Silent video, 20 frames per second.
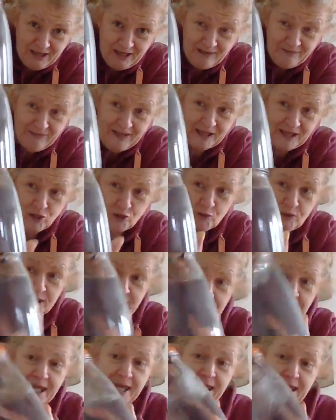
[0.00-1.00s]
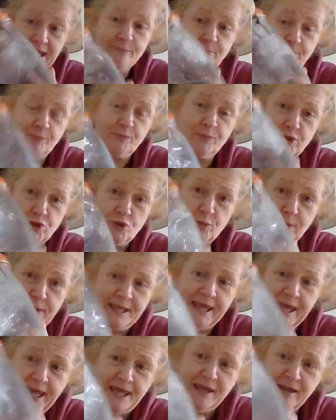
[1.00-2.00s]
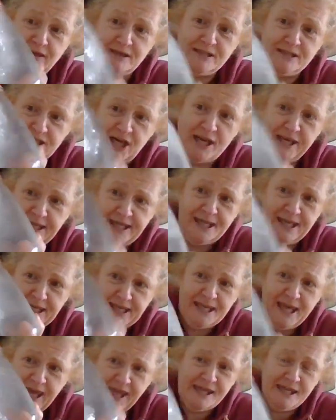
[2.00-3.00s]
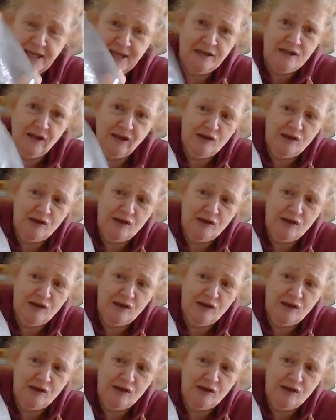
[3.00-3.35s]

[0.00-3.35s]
And then you can keep doing it. Shake it again.